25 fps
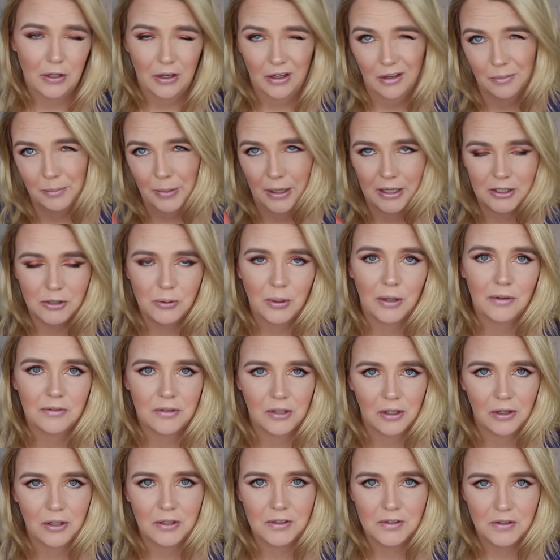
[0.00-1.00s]
uh, about
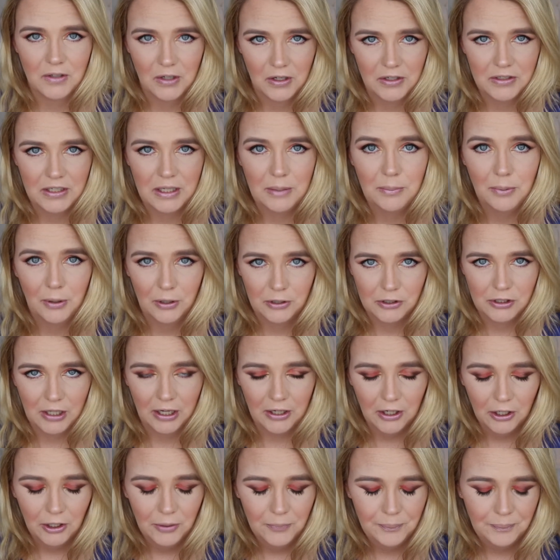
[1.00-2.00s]
$12.30 per
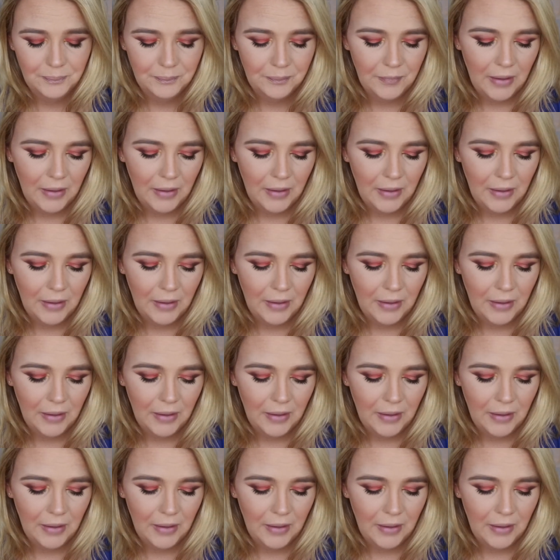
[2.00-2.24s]
shadow.